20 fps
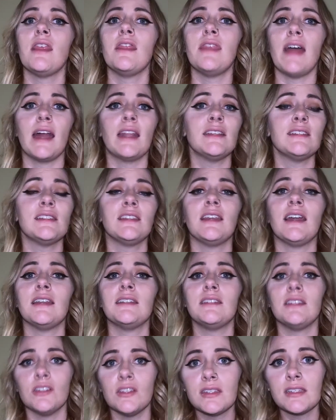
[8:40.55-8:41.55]
That is the
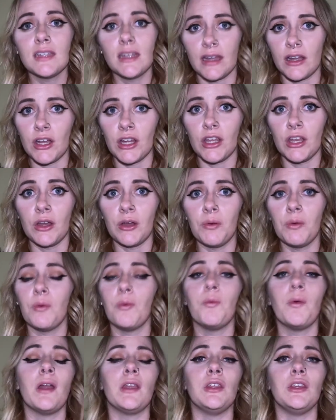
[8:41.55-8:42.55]
ideal scenario
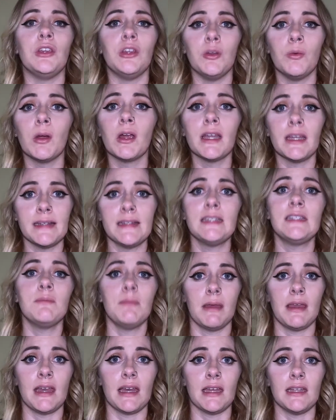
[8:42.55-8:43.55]
when you are in
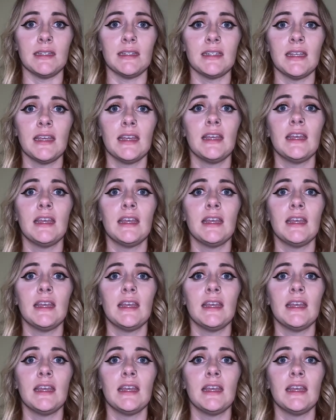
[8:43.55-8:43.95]
demand